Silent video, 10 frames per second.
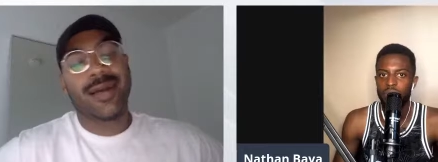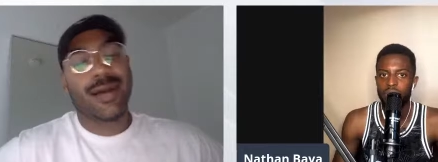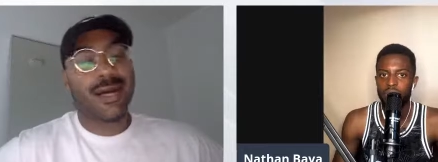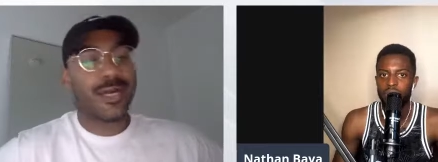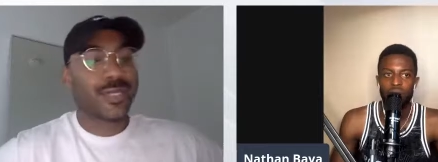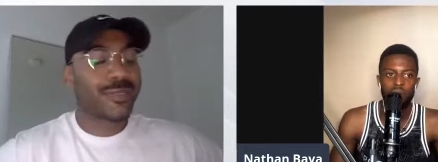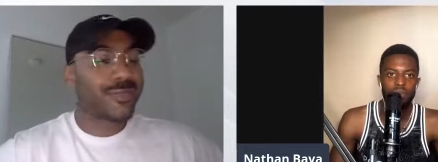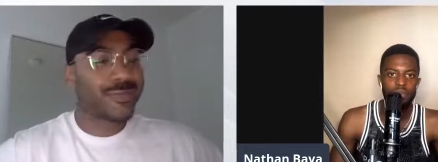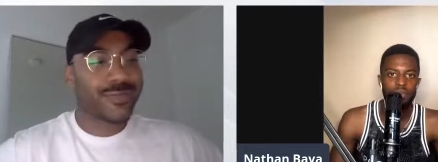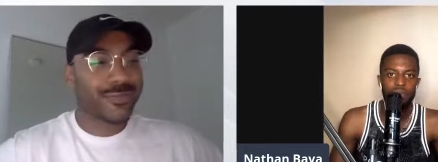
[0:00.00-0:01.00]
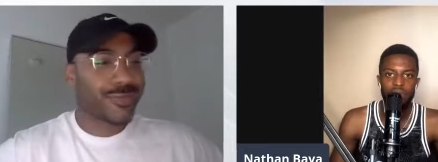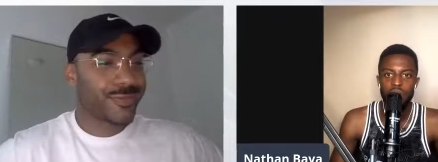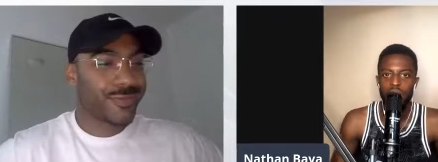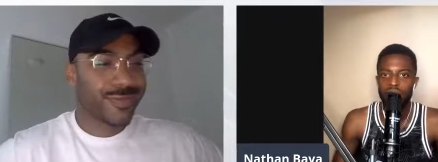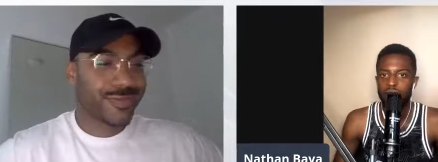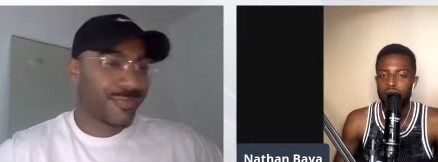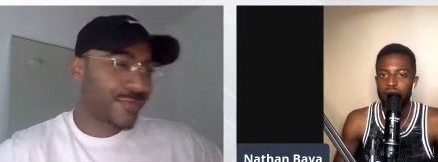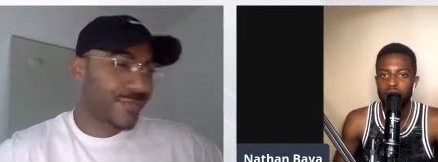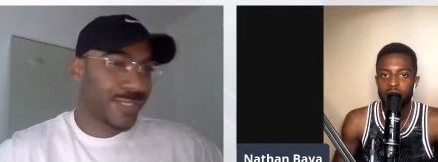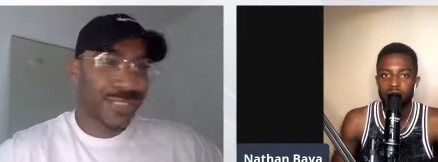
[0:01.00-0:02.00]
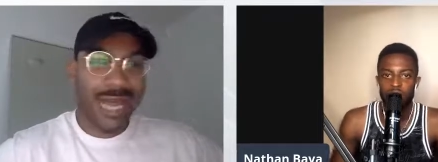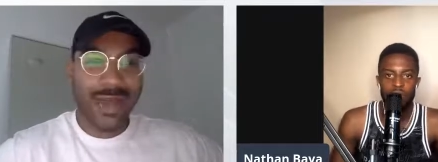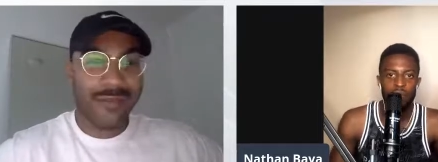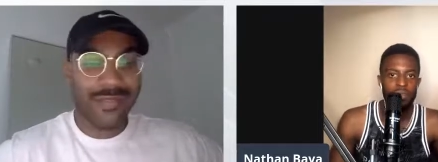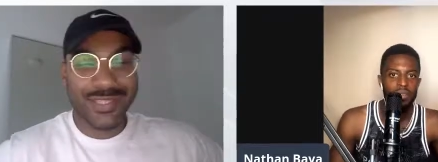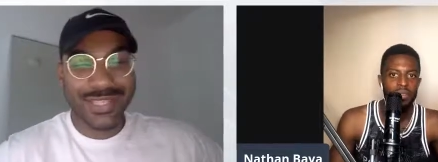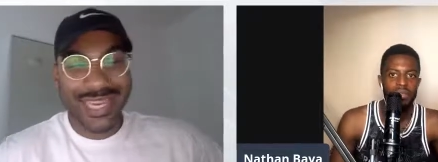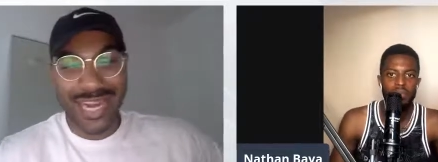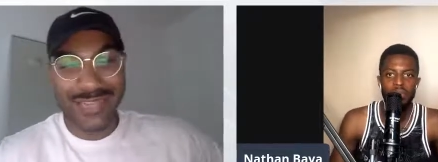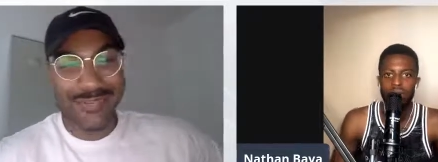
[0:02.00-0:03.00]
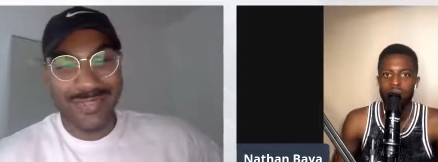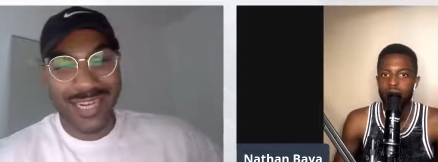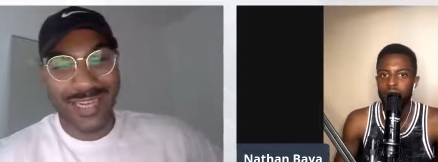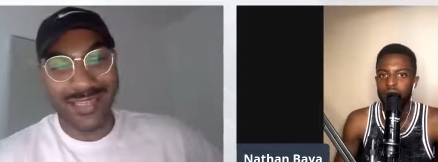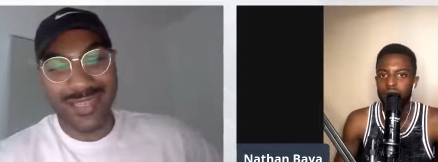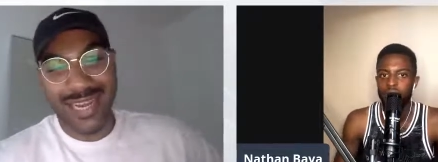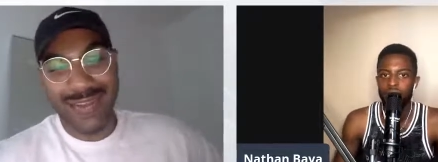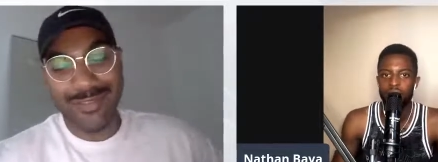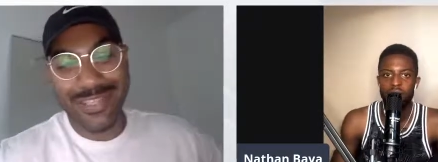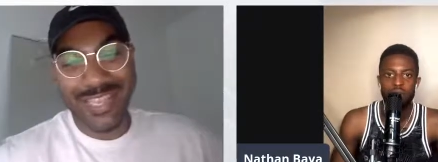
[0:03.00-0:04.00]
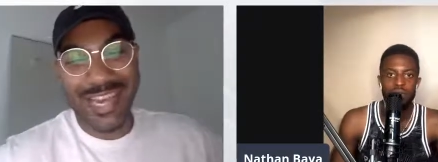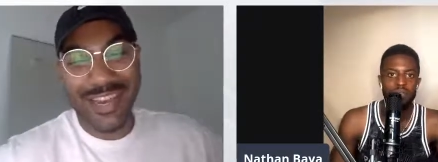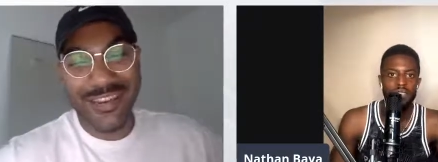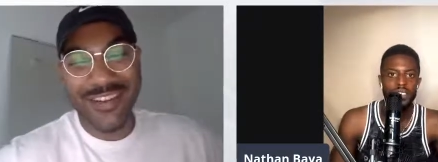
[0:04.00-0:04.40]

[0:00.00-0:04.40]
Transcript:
Speaker 1: um, I've kind of done everything